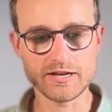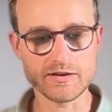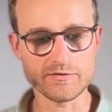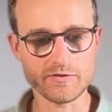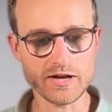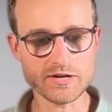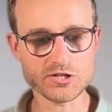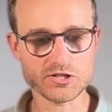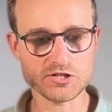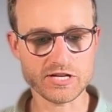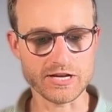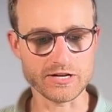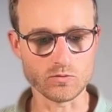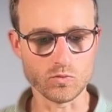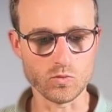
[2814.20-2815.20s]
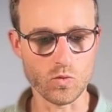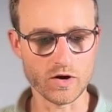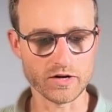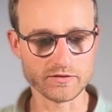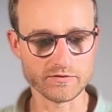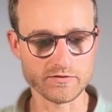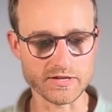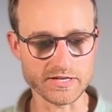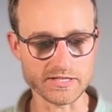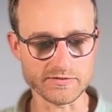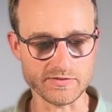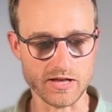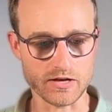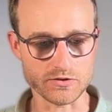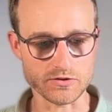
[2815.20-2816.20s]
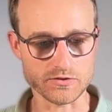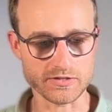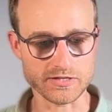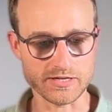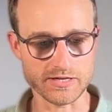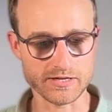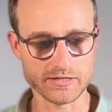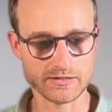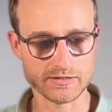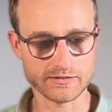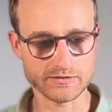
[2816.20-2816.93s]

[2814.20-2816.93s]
if I just take one of these values here,